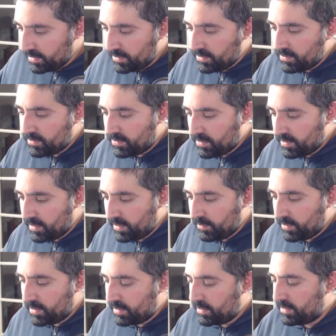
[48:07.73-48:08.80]
All right, here
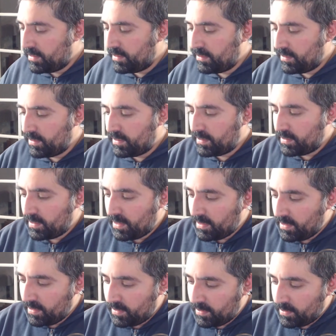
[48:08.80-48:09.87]
we go. Just get
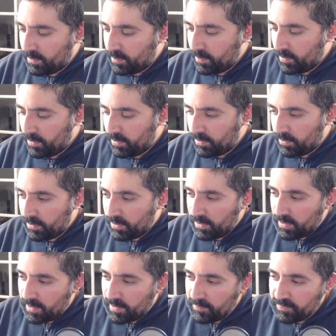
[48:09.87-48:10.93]
this put through.
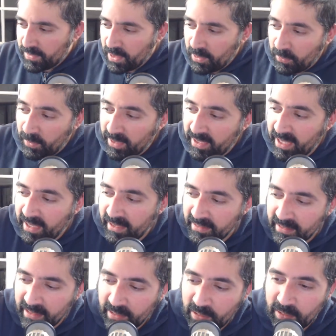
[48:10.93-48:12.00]
We're getting
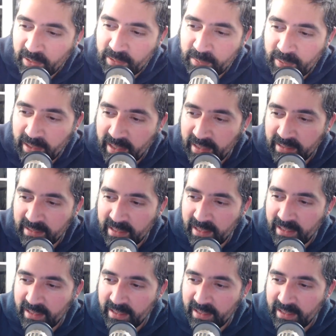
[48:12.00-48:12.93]
there, guys. We're getting there.